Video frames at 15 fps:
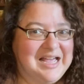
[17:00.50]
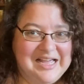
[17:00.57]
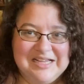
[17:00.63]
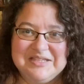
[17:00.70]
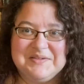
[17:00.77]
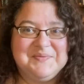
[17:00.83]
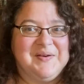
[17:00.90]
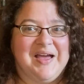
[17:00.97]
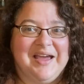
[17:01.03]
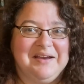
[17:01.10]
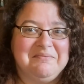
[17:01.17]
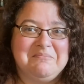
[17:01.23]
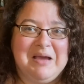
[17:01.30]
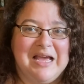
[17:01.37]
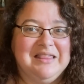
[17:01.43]
it's
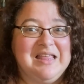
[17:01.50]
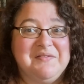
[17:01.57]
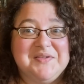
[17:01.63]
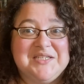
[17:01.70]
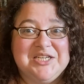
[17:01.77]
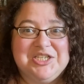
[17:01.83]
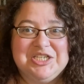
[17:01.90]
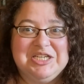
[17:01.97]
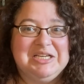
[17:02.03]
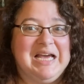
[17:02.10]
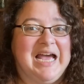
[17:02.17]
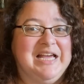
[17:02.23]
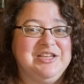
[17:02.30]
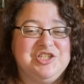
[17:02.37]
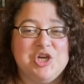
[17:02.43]
fine. I love stitching.
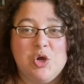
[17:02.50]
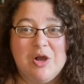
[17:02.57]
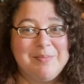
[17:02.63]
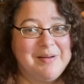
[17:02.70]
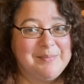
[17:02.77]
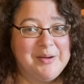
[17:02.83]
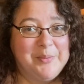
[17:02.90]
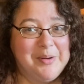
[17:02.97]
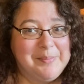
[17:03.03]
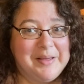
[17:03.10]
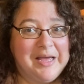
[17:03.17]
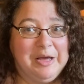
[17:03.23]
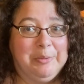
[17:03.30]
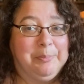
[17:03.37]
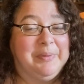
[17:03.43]
I joke about my whip
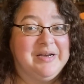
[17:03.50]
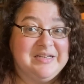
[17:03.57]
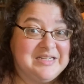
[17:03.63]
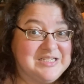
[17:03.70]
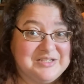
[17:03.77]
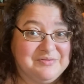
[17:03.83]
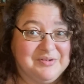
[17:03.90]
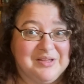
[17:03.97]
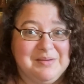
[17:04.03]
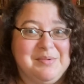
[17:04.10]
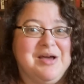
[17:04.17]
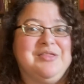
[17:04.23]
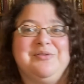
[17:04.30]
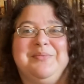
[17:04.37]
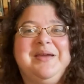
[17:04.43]
count, but it doesn't really
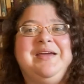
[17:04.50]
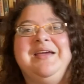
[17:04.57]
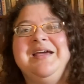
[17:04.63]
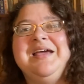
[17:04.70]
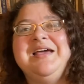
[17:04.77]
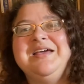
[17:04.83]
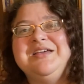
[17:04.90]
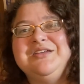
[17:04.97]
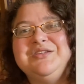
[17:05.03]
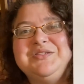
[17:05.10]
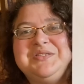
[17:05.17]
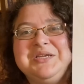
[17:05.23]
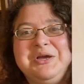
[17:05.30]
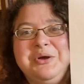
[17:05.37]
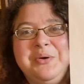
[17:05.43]
bother me.
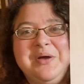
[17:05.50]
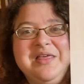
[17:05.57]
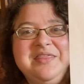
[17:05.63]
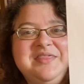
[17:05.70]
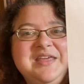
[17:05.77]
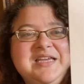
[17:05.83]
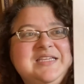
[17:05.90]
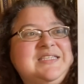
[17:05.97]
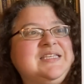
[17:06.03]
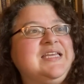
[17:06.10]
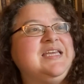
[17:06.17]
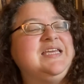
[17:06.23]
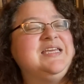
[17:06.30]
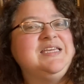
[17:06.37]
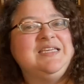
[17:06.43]
So this
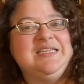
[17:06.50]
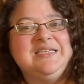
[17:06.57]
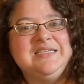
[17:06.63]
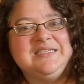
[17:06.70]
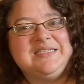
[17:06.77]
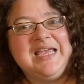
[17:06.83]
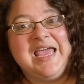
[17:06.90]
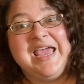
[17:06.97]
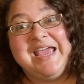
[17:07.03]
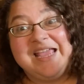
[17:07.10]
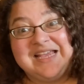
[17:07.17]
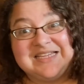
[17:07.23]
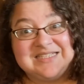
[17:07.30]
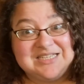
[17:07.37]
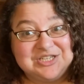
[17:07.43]
is a
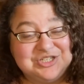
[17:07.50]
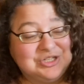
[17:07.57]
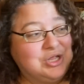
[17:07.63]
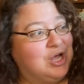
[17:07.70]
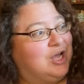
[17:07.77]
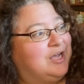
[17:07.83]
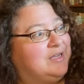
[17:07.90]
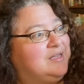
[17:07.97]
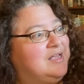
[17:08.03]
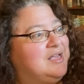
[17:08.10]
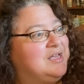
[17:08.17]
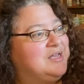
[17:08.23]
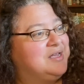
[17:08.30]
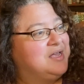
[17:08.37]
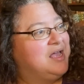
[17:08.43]
stitch along.
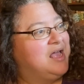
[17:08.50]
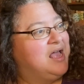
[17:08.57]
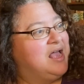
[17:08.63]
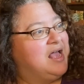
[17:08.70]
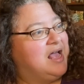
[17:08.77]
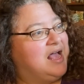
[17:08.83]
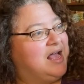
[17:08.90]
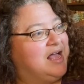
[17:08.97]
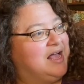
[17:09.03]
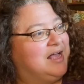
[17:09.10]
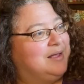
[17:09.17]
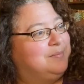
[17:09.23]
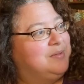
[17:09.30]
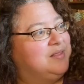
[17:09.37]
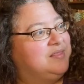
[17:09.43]

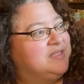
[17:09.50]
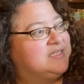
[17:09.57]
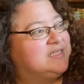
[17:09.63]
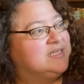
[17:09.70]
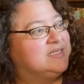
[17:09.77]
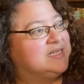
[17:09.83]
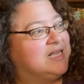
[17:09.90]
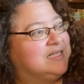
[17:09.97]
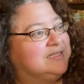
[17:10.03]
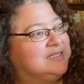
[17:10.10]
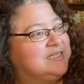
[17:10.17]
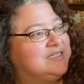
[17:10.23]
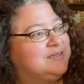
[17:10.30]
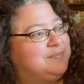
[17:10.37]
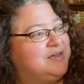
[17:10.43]
This is
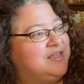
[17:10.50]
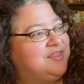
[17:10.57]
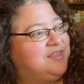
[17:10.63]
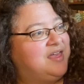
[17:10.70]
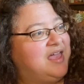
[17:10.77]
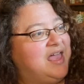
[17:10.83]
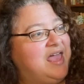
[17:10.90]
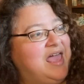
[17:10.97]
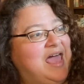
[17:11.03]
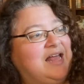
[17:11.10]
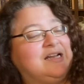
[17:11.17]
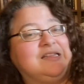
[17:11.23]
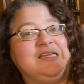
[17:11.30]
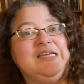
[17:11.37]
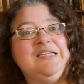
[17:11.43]
Elizabeth
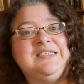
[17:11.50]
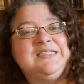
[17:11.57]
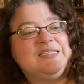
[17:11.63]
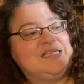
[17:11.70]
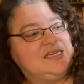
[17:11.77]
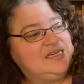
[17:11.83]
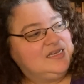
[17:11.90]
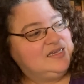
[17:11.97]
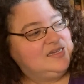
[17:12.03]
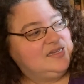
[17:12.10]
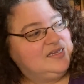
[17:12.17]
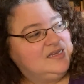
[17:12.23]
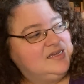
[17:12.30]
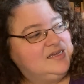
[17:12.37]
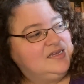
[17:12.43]
Adelise
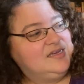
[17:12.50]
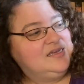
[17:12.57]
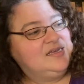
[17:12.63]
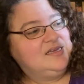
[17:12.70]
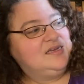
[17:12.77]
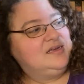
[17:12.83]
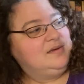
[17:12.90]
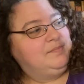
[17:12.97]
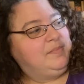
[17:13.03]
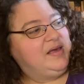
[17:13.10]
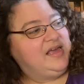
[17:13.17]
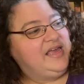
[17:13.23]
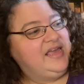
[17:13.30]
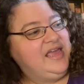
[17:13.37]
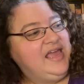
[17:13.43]

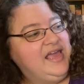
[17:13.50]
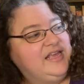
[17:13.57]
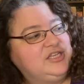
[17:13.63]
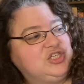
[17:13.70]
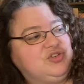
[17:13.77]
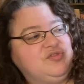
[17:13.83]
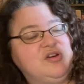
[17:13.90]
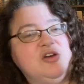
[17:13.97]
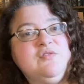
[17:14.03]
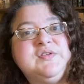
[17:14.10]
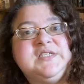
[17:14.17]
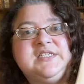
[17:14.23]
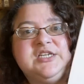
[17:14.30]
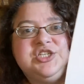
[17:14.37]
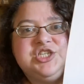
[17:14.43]
by Hedgegrove
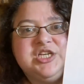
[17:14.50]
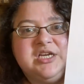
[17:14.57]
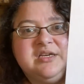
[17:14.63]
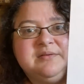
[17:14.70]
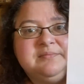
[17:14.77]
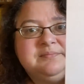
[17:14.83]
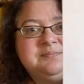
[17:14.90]
Stitching.